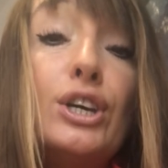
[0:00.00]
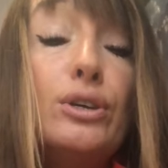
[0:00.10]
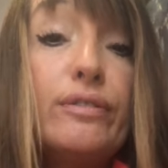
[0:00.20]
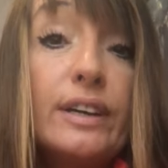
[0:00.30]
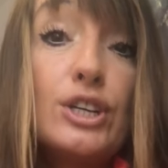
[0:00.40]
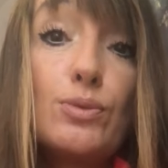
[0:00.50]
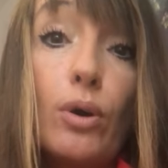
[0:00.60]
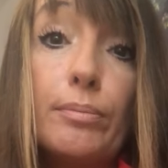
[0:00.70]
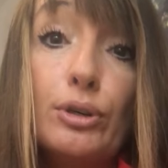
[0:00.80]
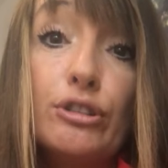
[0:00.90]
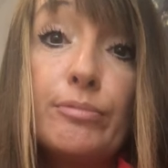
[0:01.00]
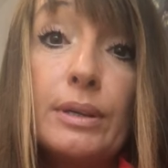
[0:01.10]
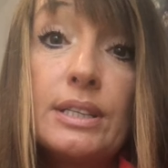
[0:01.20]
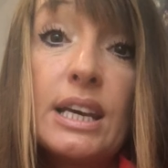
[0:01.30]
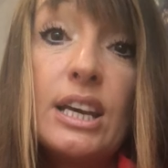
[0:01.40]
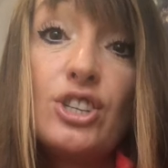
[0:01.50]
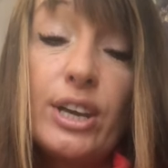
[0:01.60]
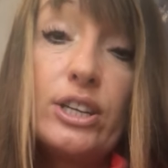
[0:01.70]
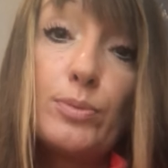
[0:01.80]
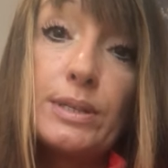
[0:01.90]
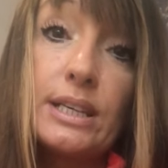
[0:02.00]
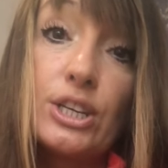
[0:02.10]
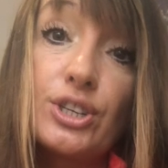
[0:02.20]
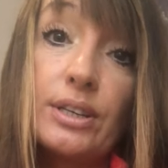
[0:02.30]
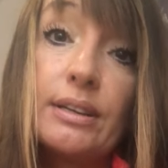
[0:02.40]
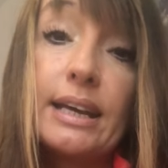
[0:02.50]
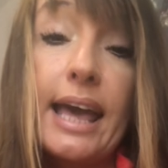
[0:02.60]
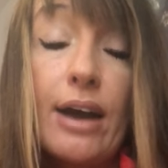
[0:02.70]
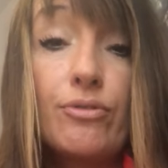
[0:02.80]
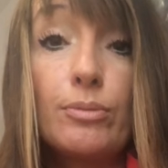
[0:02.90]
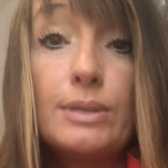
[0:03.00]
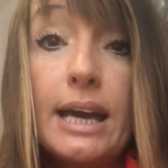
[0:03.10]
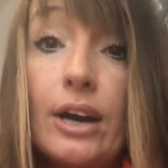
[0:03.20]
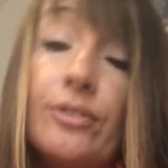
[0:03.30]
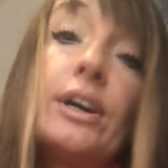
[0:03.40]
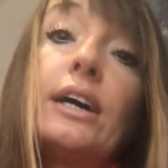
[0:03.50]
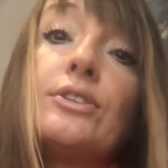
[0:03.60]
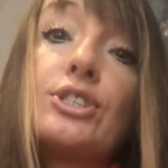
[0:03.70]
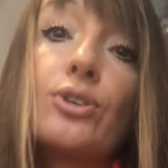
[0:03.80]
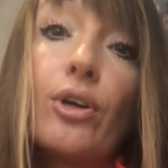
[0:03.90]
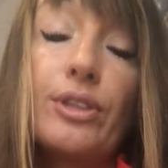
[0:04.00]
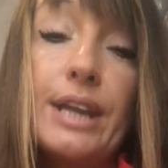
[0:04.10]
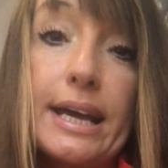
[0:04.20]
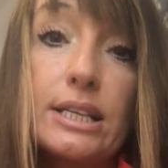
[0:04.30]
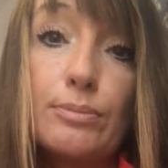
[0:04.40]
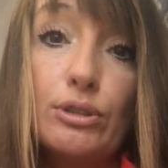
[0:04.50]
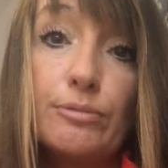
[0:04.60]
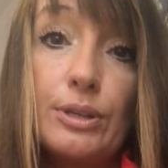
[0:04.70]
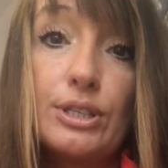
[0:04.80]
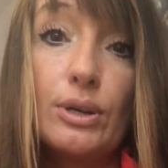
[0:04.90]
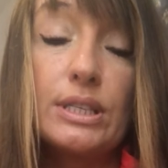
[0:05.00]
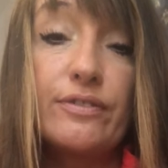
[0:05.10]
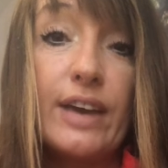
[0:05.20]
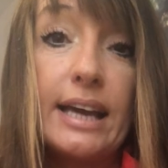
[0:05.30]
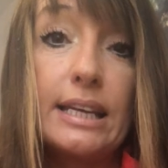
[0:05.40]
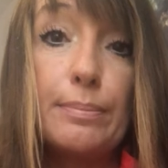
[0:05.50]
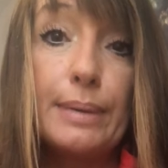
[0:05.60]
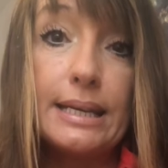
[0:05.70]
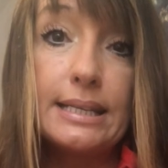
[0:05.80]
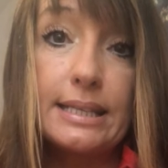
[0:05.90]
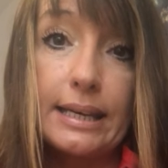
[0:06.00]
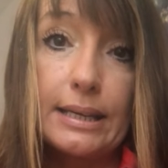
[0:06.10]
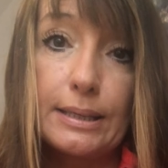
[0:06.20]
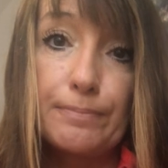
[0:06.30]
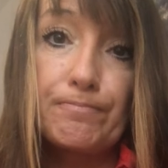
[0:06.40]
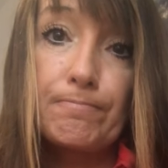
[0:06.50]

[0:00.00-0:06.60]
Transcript: You finish one movement, change position, count them down, and start the next movement. So it's fairly basic.